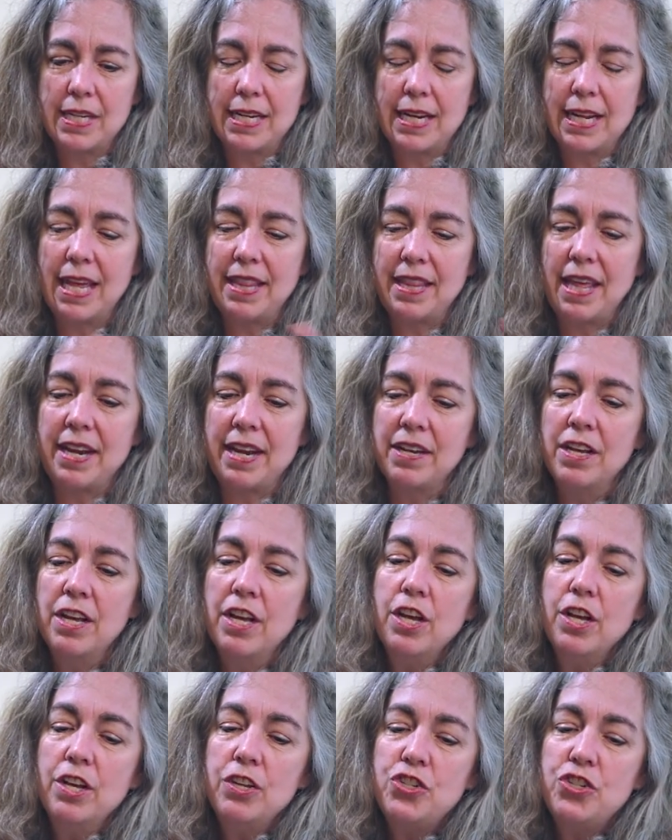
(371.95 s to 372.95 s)
And, and then
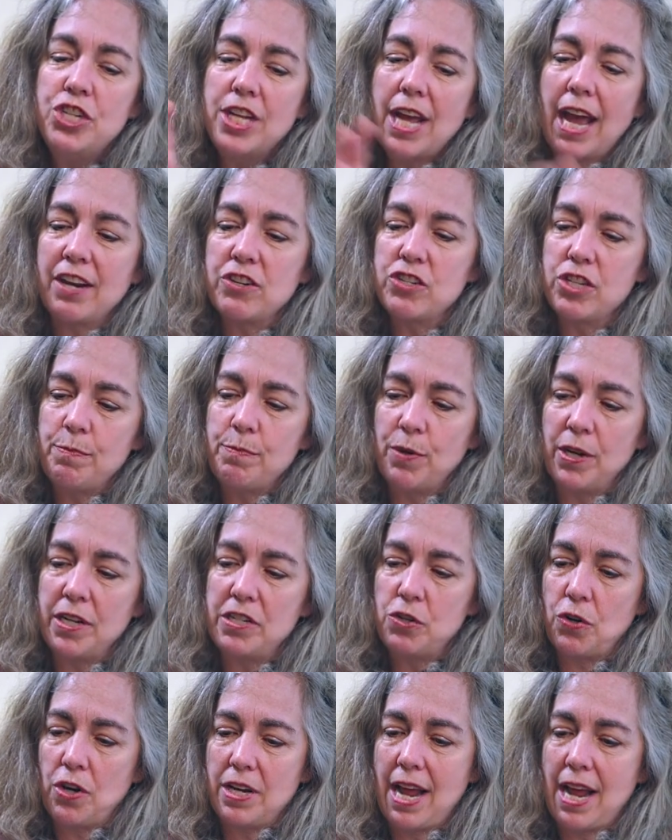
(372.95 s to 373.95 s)
she actually
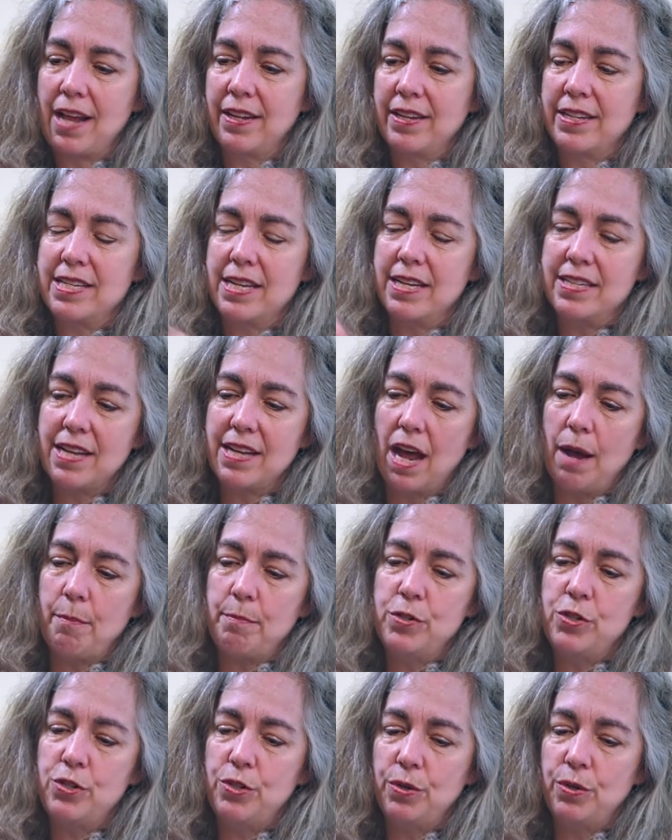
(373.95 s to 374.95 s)
brings her analysis
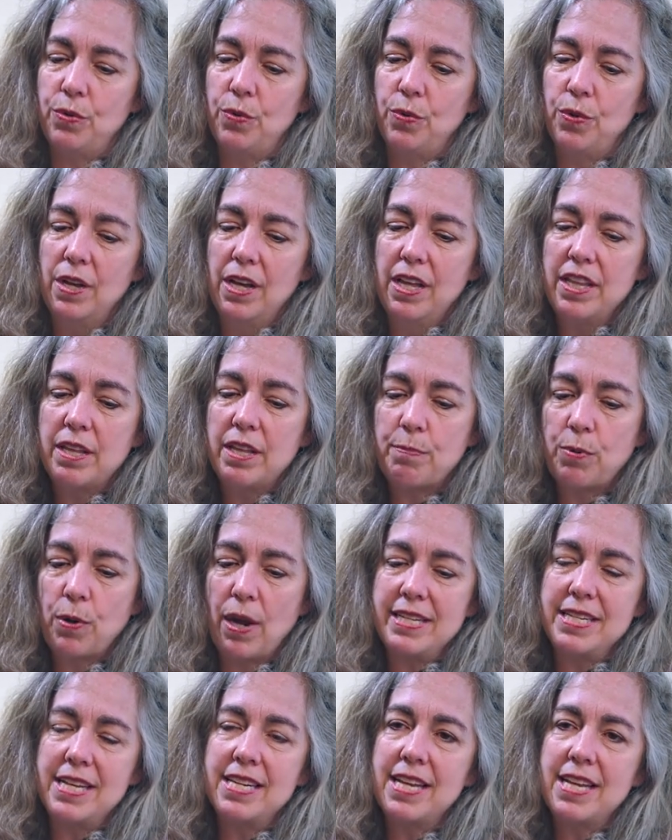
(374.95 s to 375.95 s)
up to the
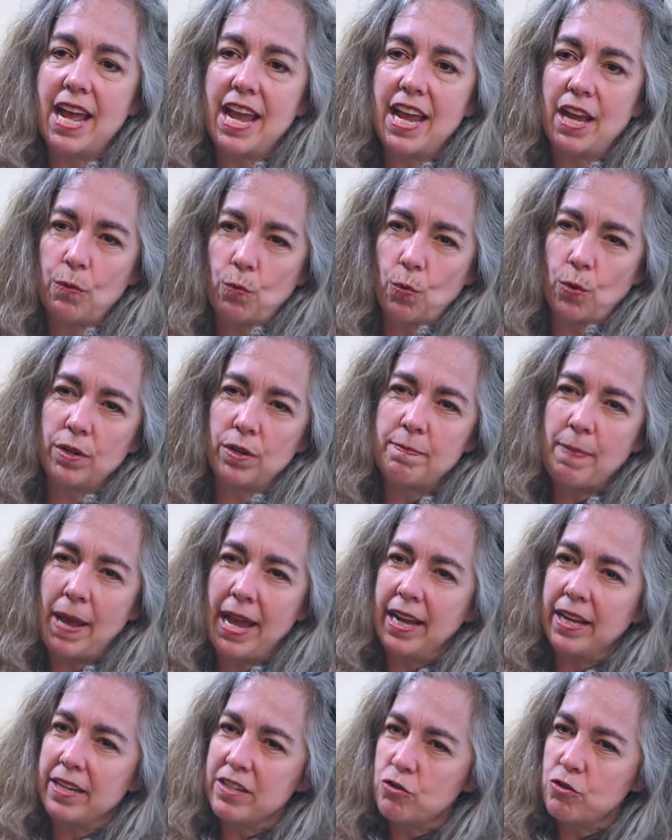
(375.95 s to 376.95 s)
present day and World
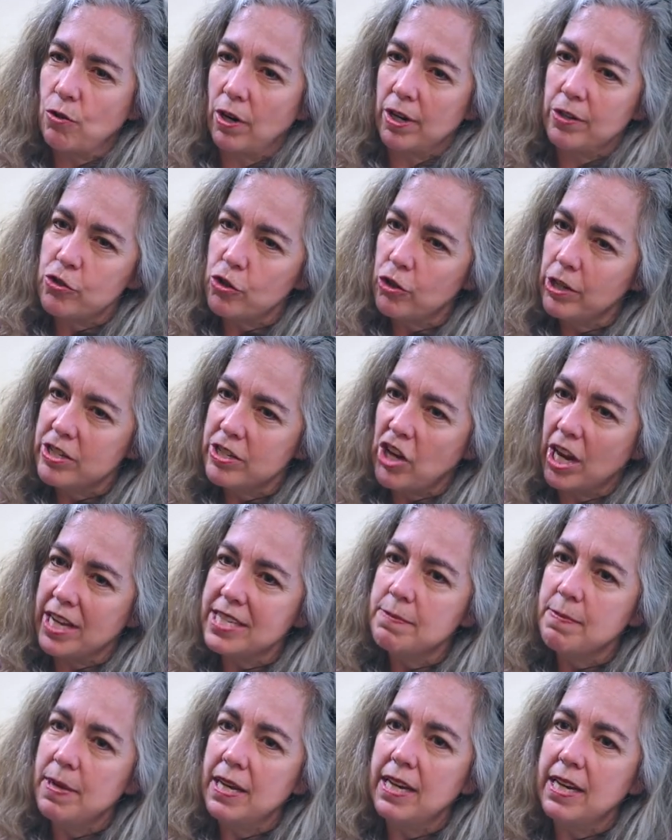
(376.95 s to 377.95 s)
Bank and structural
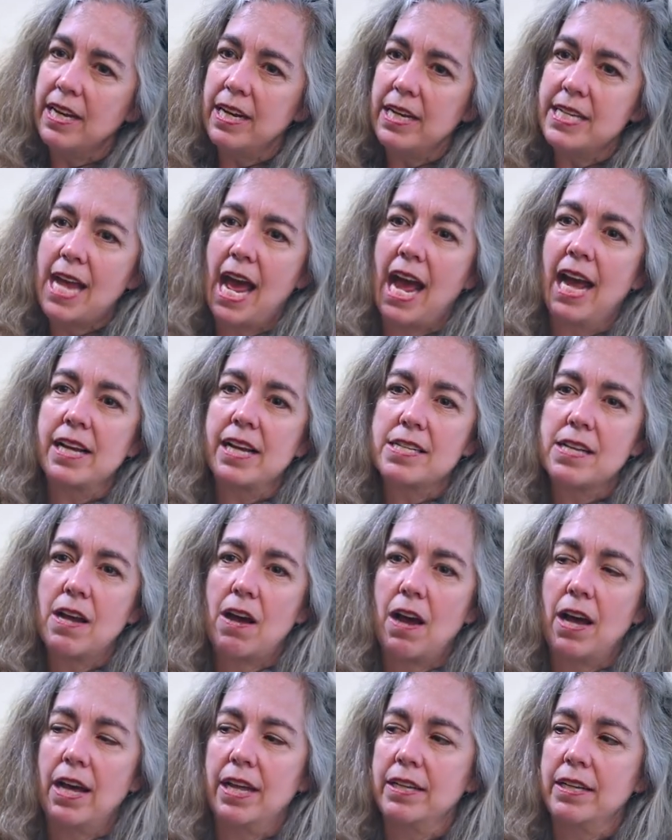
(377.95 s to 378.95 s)
adjustment and attacks
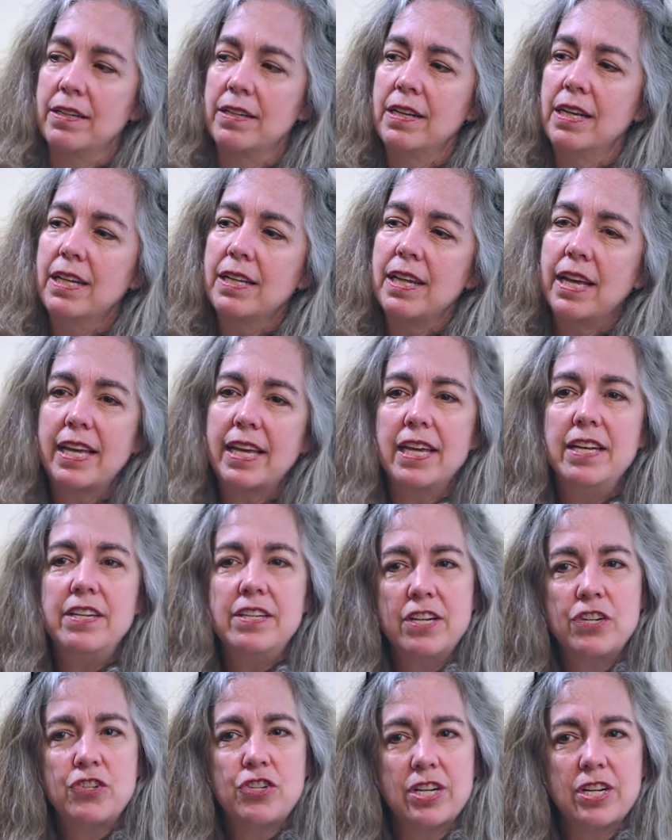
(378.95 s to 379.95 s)
on like
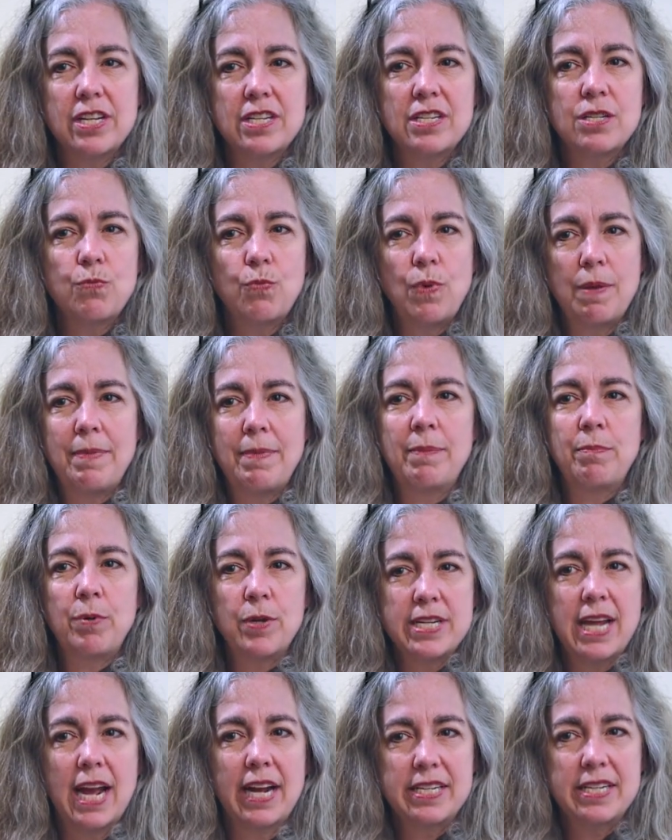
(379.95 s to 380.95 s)
indigenous women
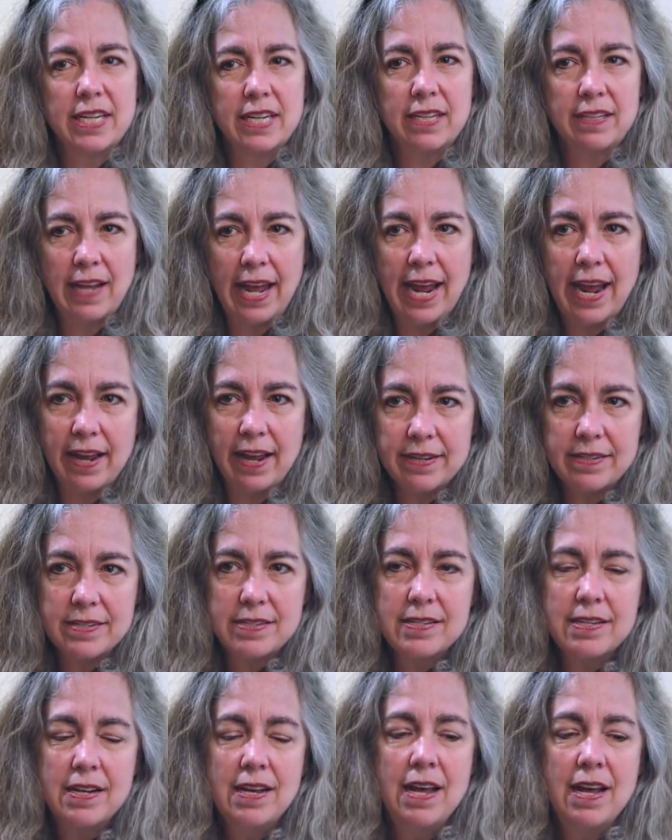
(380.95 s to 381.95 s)
protecting
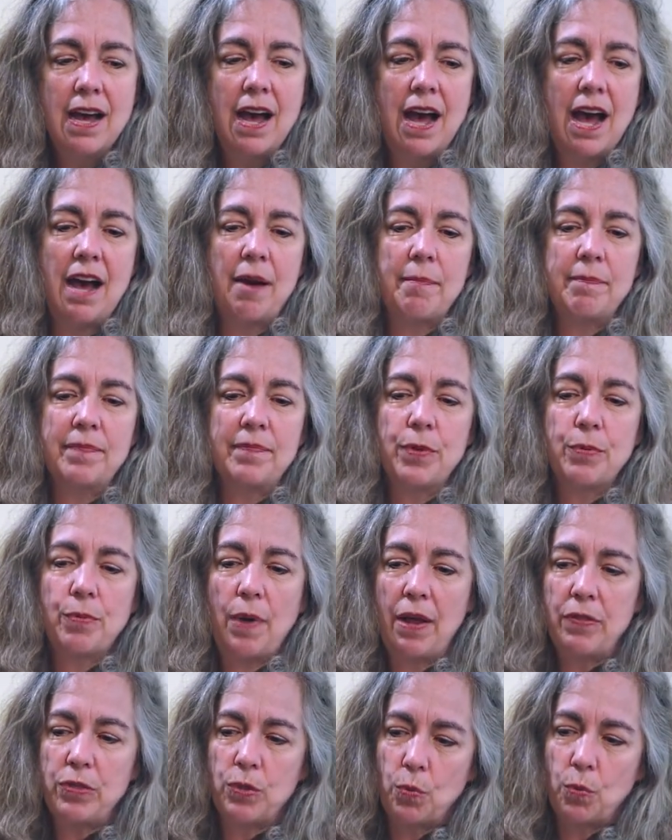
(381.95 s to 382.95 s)
lands um,
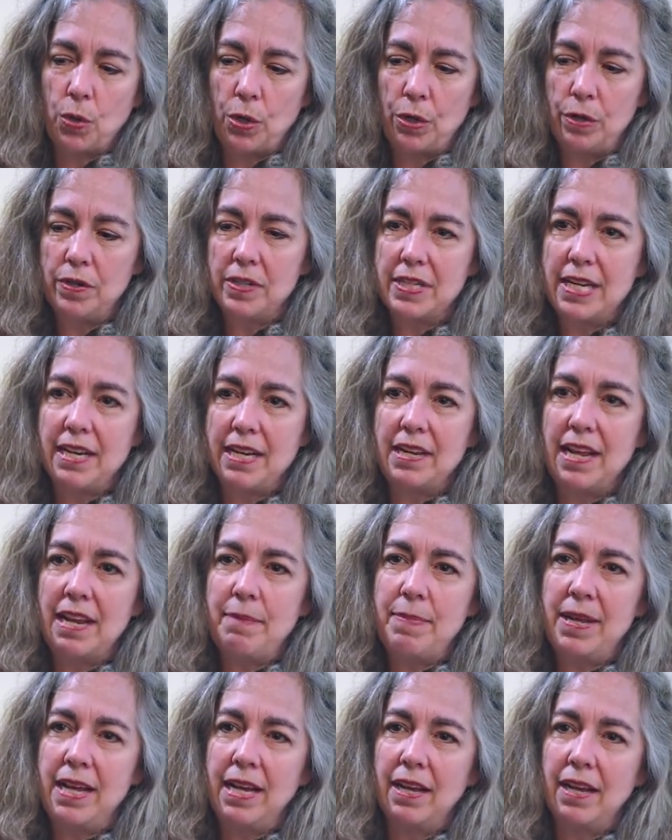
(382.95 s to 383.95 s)
throughout the world and,
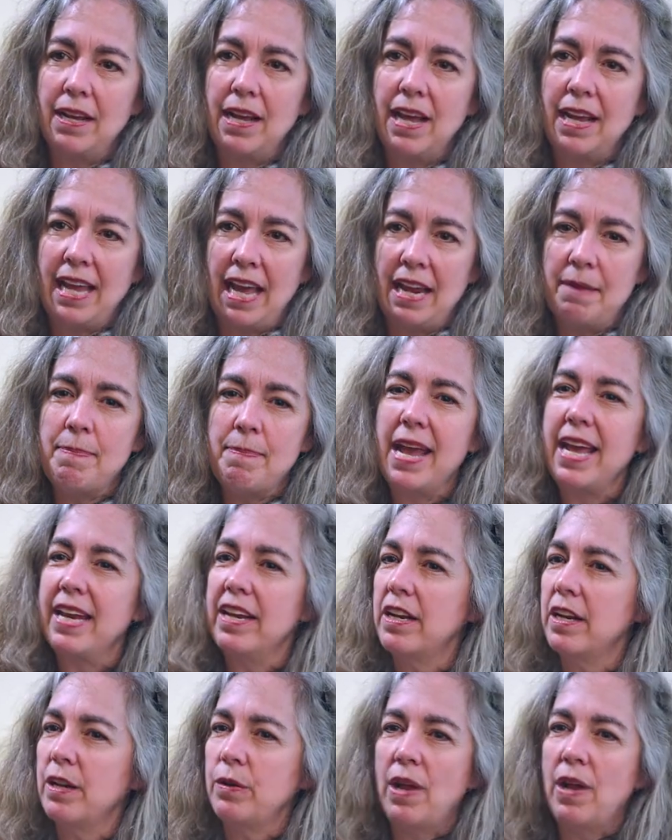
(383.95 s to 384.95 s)
and being again
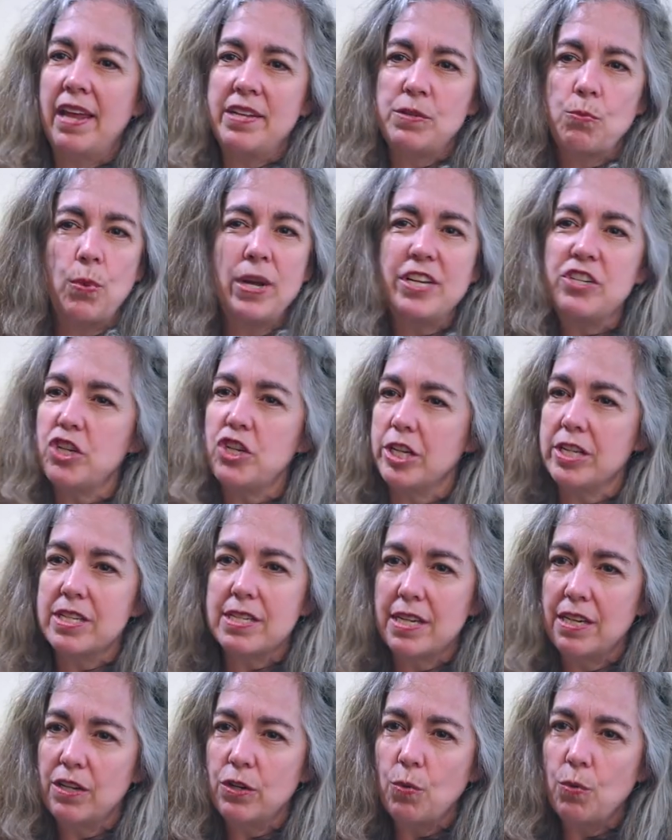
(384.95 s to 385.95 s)
painted in, as
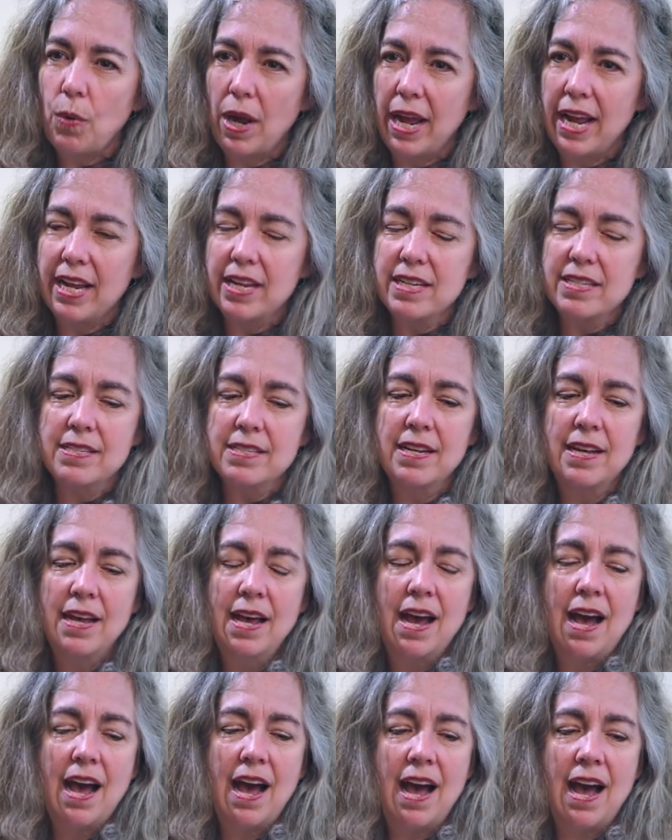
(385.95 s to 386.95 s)
witches in new ways.
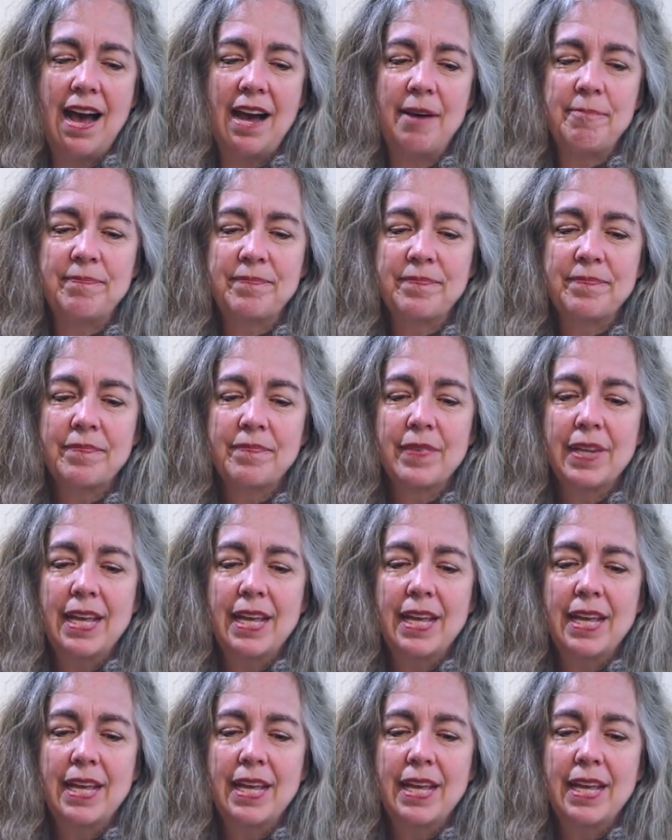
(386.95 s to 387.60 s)
Um,